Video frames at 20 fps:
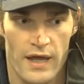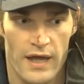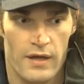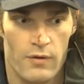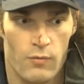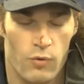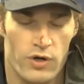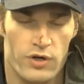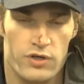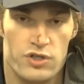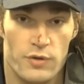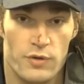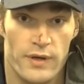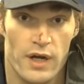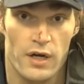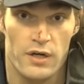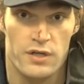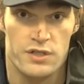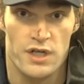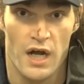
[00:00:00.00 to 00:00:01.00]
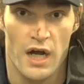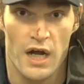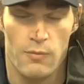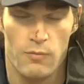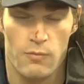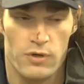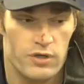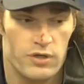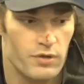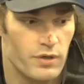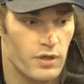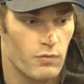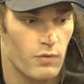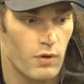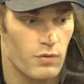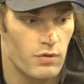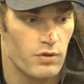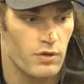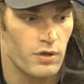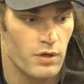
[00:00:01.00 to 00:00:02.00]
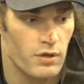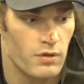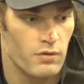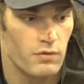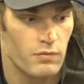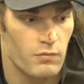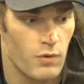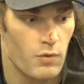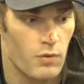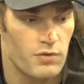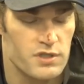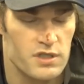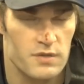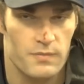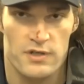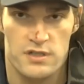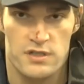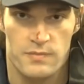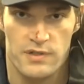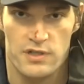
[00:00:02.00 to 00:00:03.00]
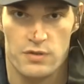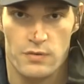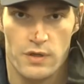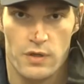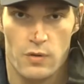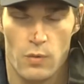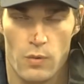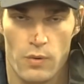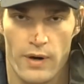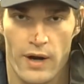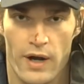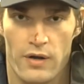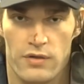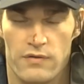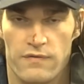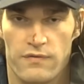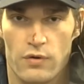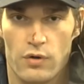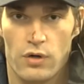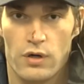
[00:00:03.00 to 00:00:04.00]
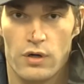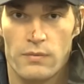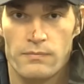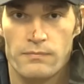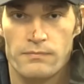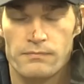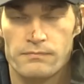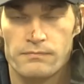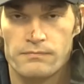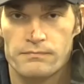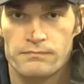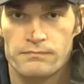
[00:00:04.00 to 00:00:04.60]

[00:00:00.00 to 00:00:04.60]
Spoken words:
that we're doing our job. We're doing what we're supposed to be doing when we're out on the floor.